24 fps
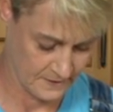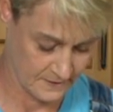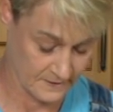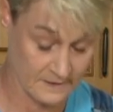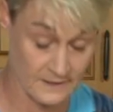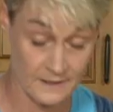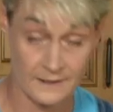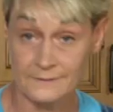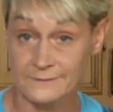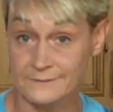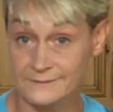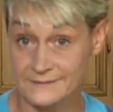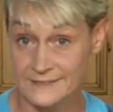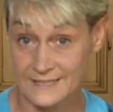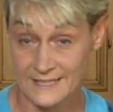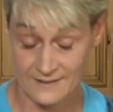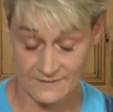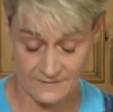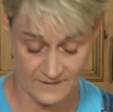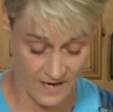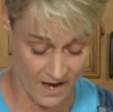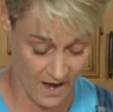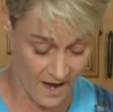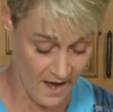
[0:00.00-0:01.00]
See,
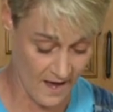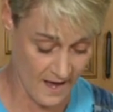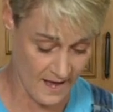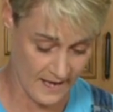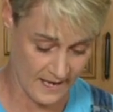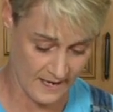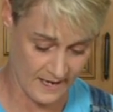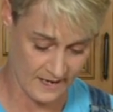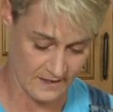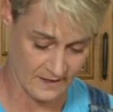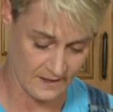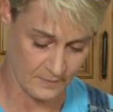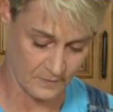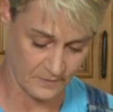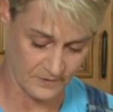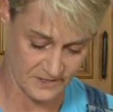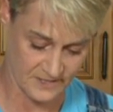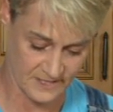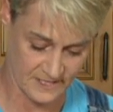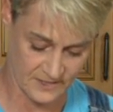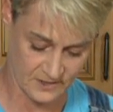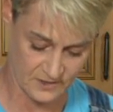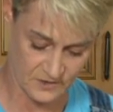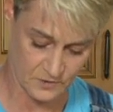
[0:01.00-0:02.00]
even I end up with
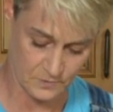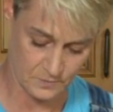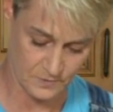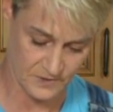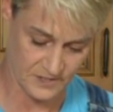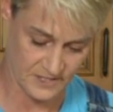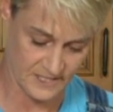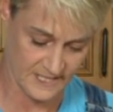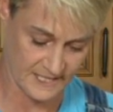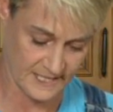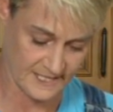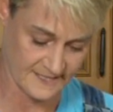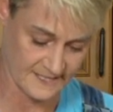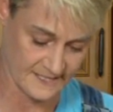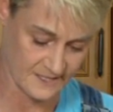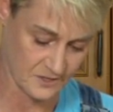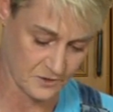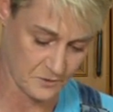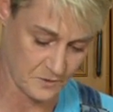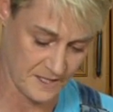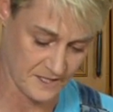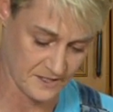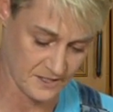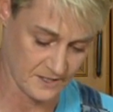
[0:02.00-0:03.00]
st super sticky
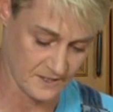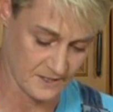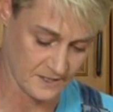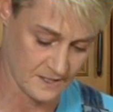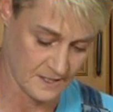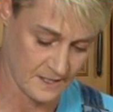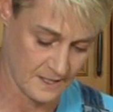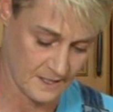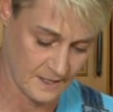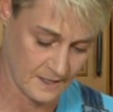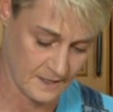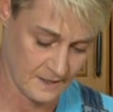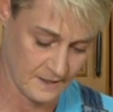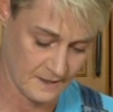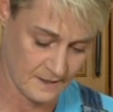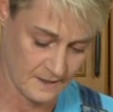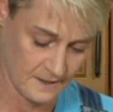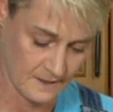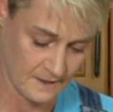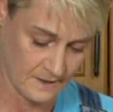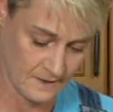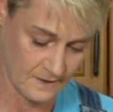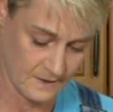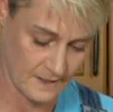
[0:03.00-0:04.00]
situations.
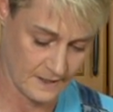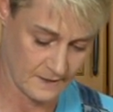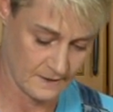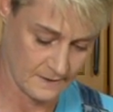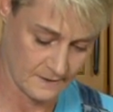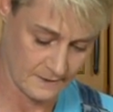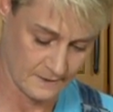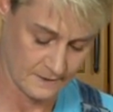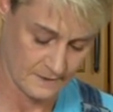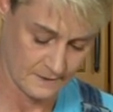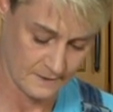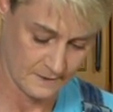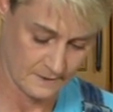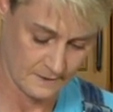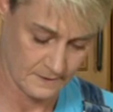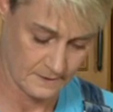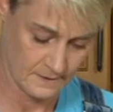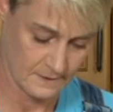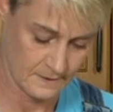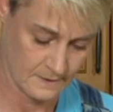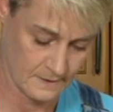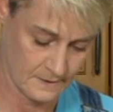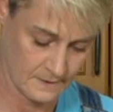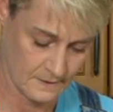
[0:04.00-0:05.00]
All right,
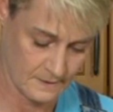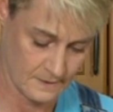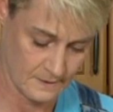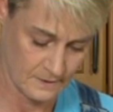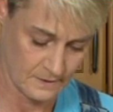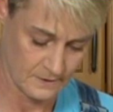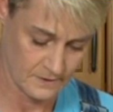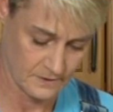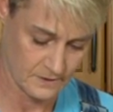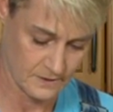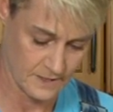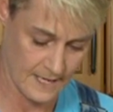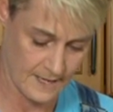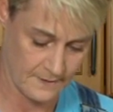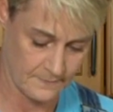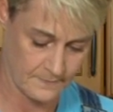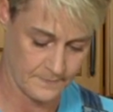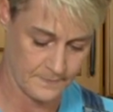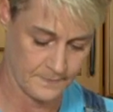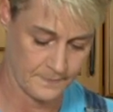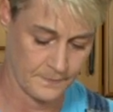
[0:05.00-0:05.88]
stay.